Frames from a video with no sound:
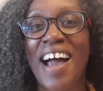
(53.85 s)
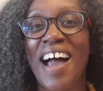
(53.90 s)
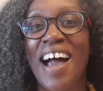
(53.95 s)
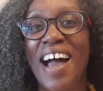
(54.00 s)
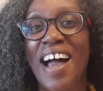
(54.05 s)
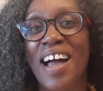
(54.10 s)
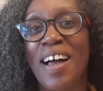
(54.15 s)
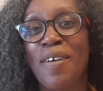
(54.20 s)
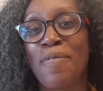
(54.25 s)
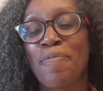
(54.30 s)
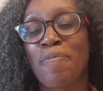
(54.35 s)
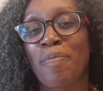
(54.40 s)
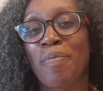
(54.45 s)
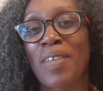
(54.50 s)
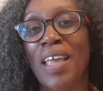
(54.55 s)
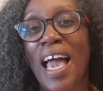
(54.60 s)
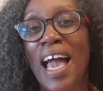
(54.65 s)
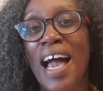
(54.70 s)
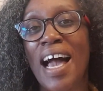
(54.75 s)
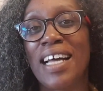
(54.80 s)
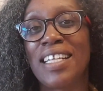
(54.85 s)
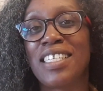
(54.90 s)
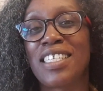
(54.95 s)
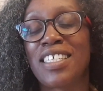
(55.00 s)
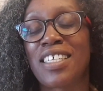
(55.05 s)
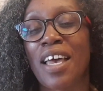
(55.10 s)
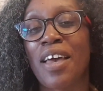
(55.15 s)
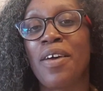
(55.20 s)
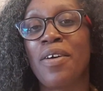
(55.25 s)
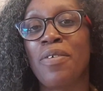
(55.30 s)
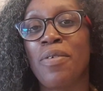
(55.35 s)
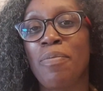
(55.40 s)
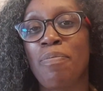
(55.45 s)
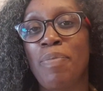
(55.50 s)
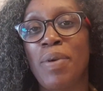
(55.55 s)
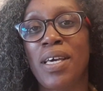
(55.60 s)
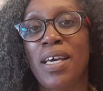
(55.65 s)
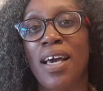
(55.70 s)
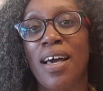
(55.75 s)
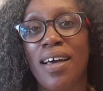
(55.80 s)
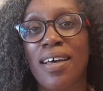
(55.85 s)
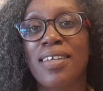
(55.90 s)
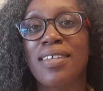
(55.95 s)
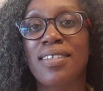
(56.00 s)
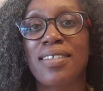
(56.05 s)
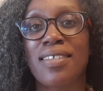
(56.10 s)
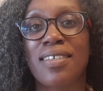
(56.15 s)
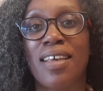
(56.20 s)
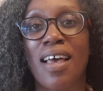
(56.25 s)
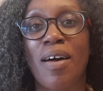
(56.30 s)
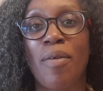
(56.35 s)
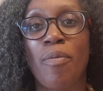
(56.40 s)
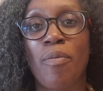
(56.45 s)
And so because